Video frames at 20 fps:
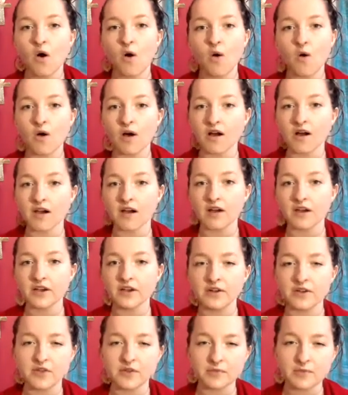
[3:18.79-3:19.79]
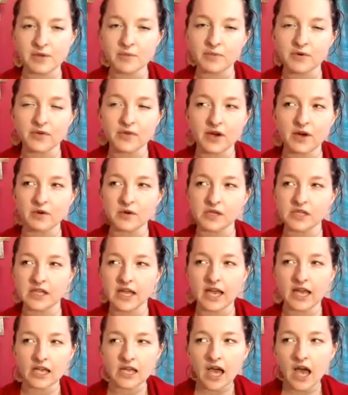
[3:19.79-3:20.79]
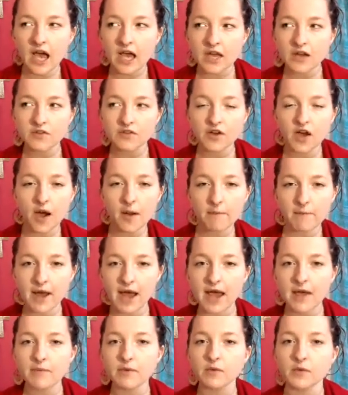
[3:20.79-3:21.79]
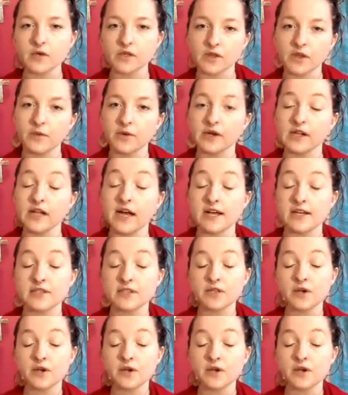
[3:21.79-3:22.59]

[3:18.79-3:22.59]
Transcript: or, the people that were like kind of got by but were lower class.